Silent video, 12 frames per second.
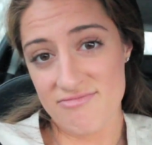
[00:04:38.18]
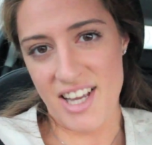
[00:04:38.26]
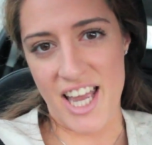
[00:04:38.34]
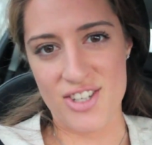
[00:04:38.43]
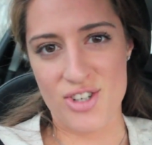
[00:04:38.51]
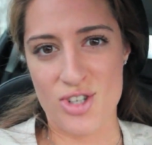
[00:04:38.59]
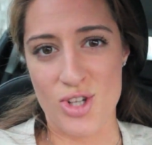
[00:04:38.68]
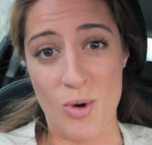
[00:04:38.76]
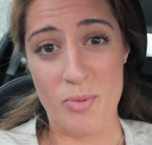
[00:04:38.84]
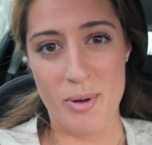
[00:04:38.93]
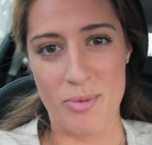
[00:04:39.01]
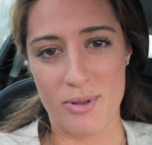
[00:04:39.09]
No. Answer's
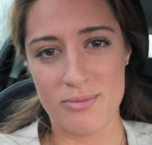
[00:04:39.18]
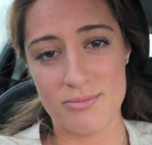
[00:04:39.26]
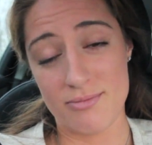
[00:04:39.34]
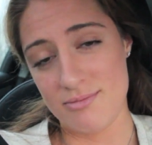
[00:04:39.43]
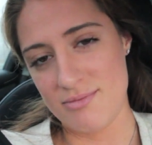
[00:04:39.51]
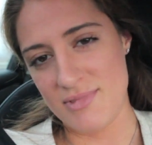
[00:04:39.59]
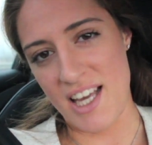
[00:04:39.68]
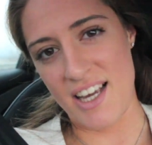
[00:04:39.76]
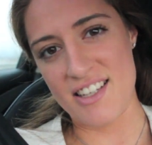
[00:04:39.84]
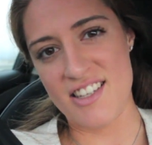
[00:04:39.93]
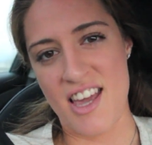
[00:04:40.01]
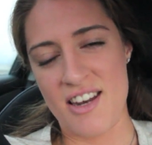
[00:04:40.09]
no, people. Like
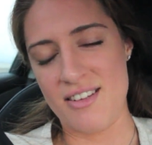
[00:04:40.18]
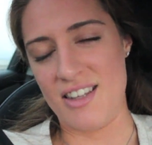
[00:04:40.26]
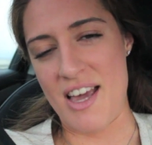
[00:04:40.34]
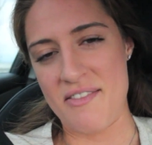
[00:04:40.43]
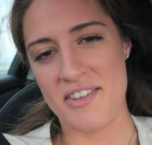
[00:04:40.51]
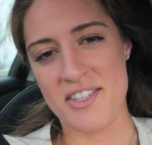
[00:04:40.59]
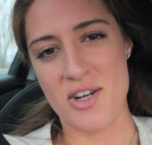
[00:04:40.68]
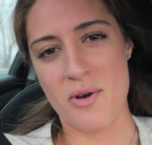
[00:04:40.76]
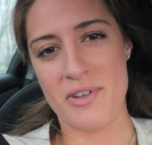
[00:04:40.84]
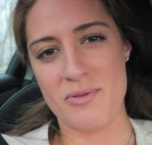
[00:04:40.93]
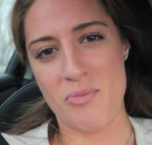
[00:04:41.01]
I said, life isn't always